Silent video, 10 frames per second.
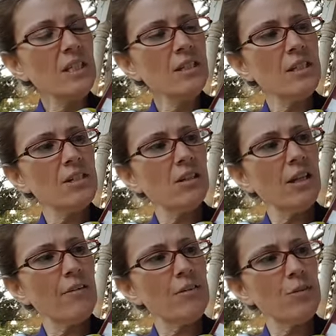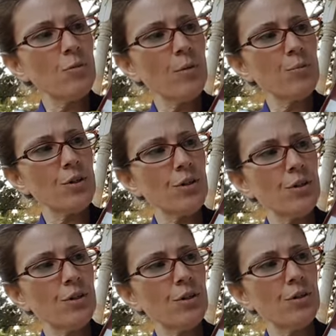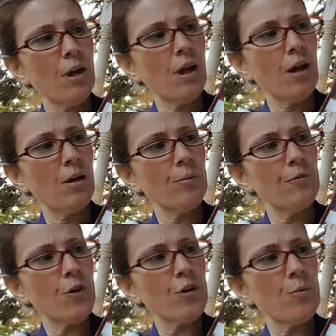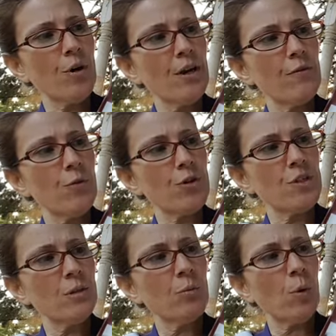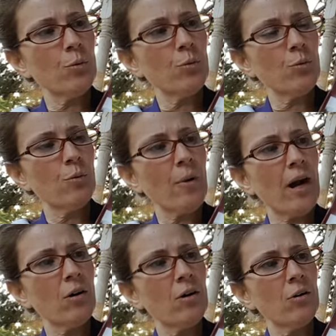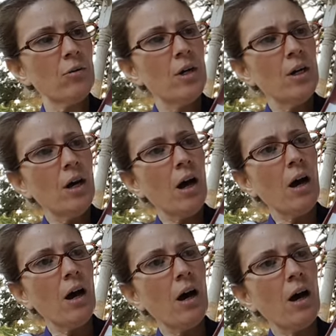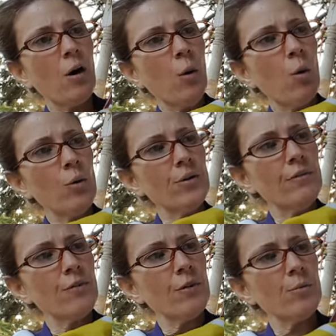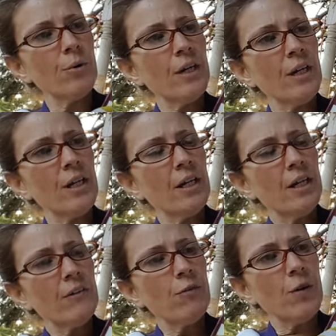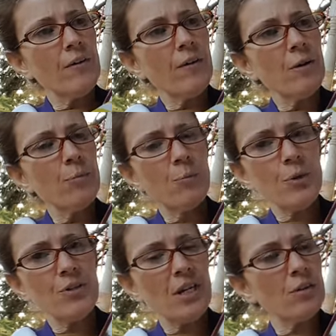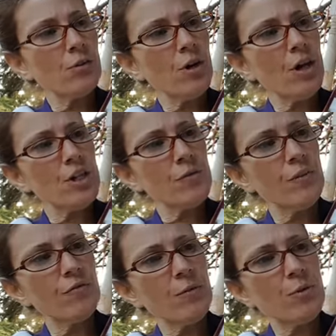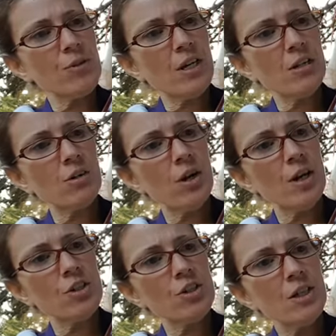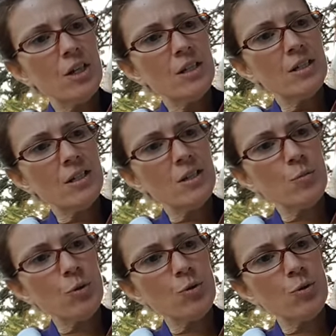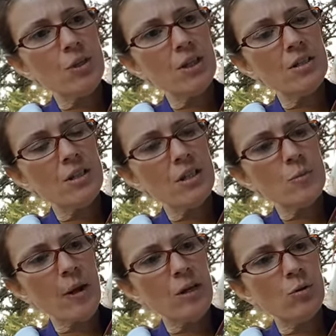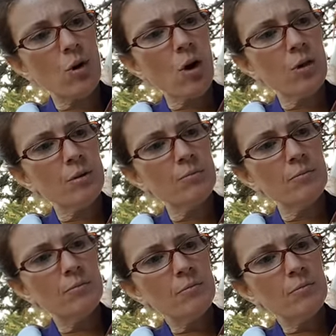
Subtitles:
disc 11's rupture, vertebrae forcing bone through the marrow, a hole in the vertebrae, 45% crushed, 50% crushed, discs protruding into the spinal column.